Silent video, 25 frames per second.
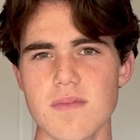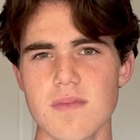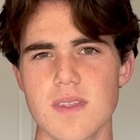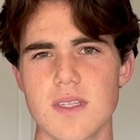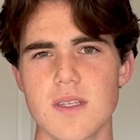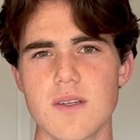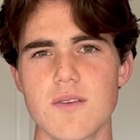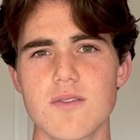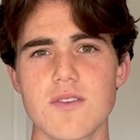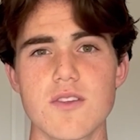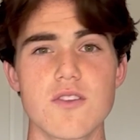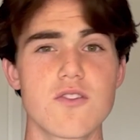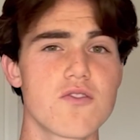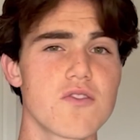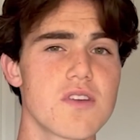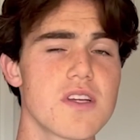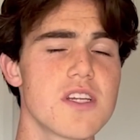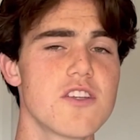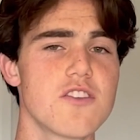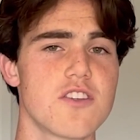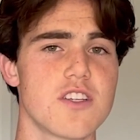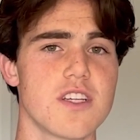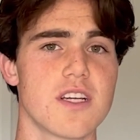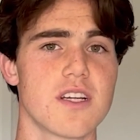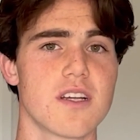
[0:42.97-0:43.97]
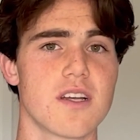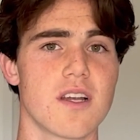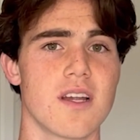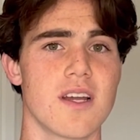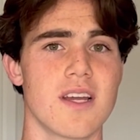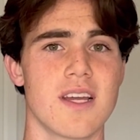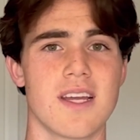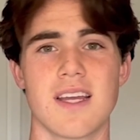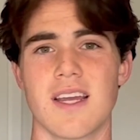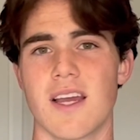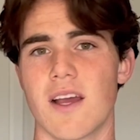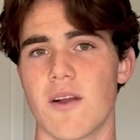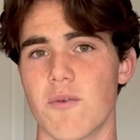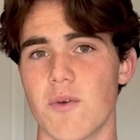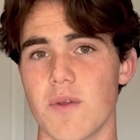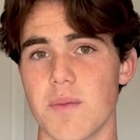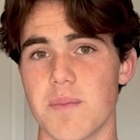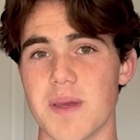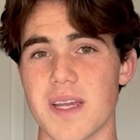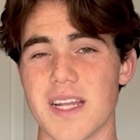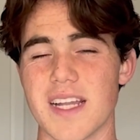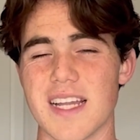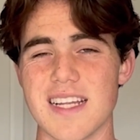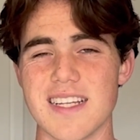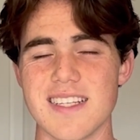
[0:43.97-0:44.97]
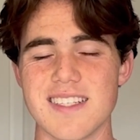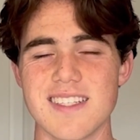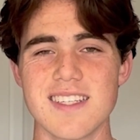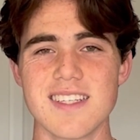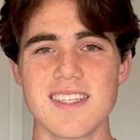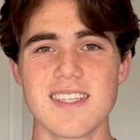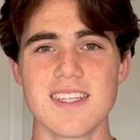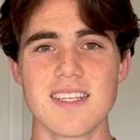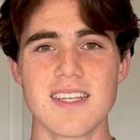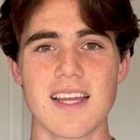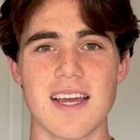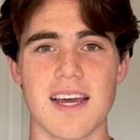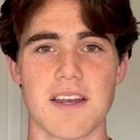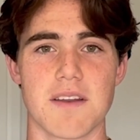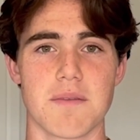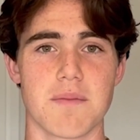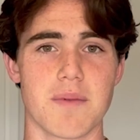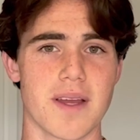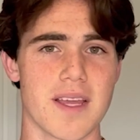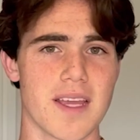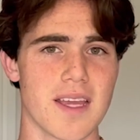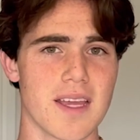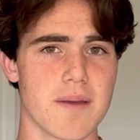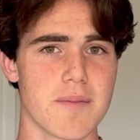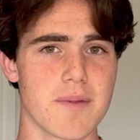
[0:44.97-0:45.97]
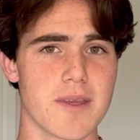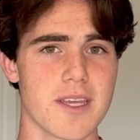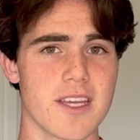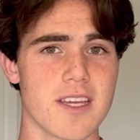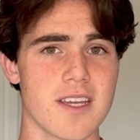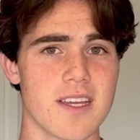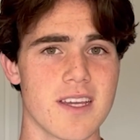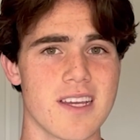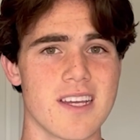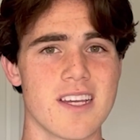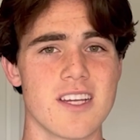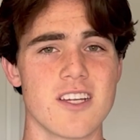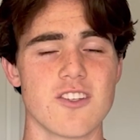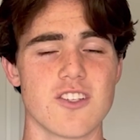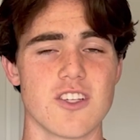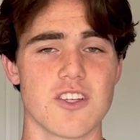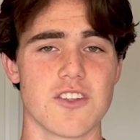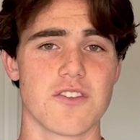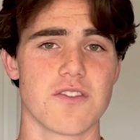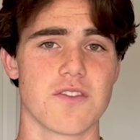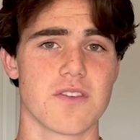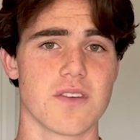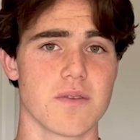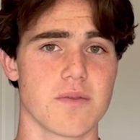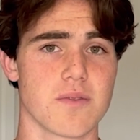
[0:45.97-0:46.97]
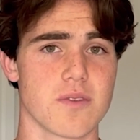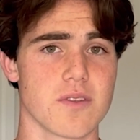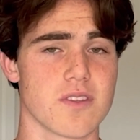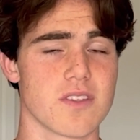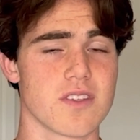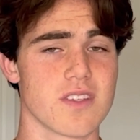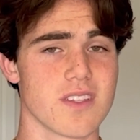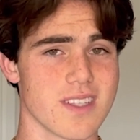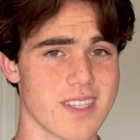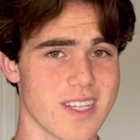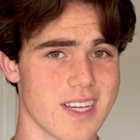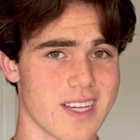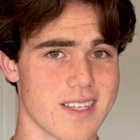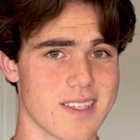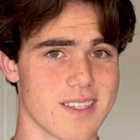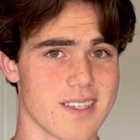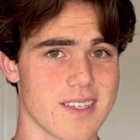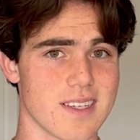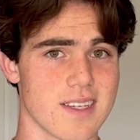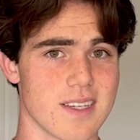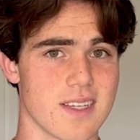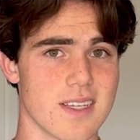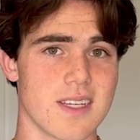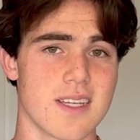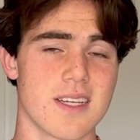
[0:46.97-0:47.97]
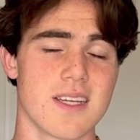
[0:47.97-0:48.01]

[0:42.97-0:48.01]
It was a strange year, and with pick 18 out of Miami, Jaelan Phillips was selected.